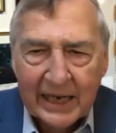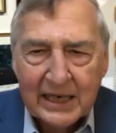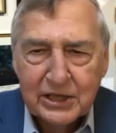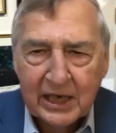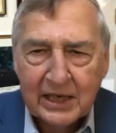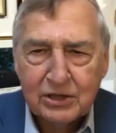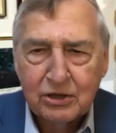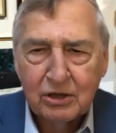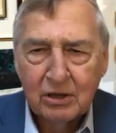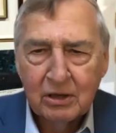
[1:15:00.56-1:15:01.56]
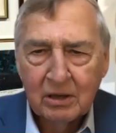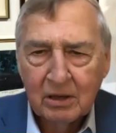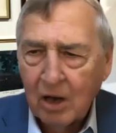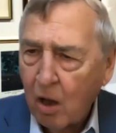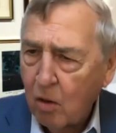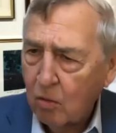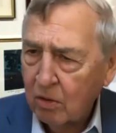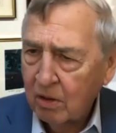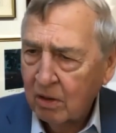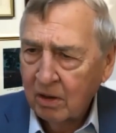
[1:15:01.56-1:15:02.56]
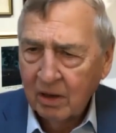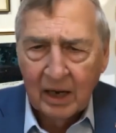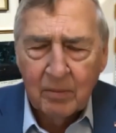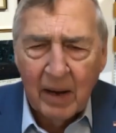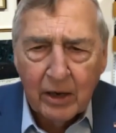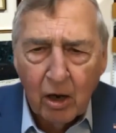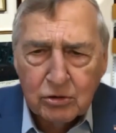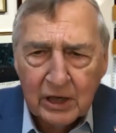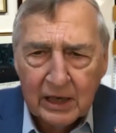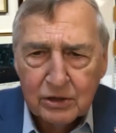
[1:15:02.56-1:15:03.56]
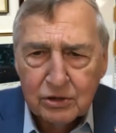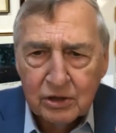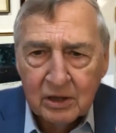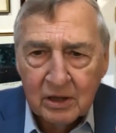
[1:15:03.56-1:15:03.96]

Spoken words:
any sense? No, it made no sense.